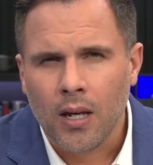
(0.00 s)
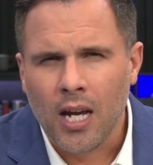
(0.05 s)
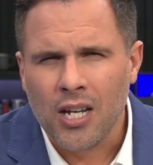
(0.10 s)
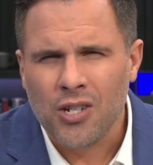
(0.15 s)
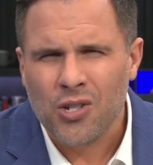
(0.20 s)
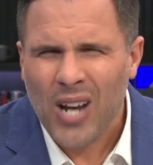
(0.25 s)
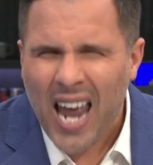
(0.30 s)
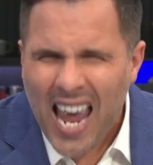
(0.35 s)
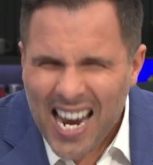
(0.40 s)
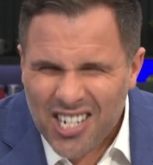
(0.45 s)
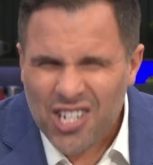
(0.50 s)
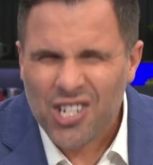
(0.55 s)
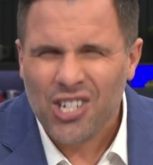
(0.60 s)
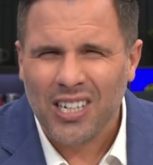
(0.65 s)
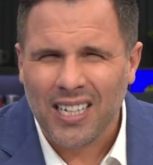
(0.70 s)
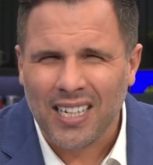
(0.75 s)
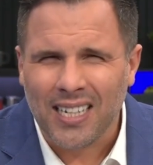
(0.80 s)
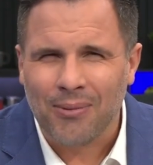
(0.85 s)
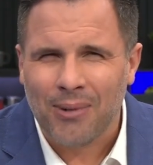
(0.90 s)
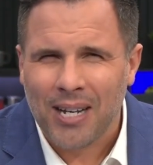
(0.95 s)
It should
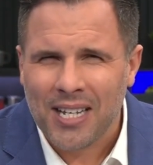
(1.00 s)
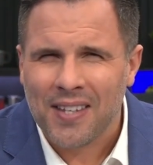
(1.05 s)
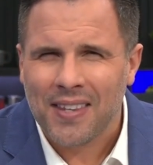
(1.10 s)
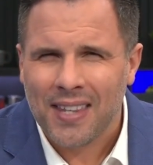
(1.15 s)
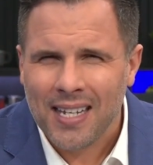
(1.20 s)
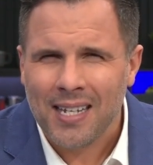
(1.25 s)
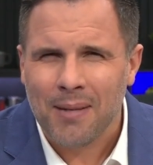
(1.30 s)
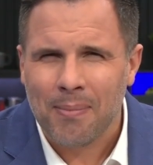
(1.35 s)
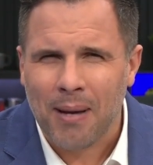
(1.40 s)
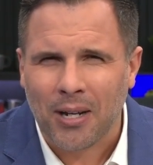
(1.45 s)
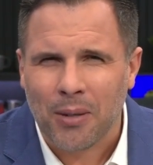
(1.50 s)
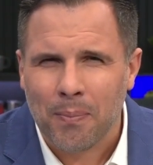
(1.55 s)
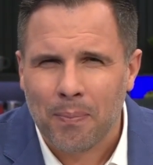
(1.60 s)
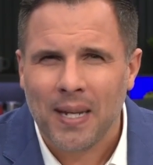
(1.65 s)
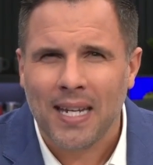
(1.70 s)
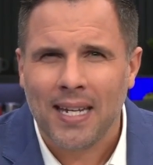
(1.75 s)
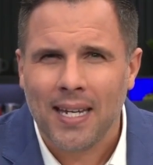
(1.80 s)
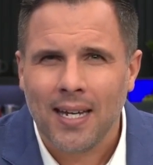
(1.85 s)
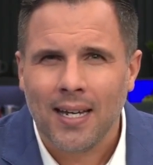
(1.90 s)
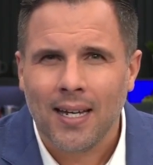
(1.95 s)
actually, when you think about it,
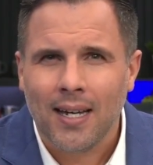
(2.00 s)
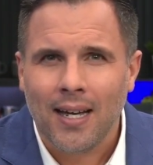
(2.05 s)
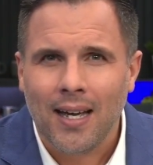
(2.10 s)
be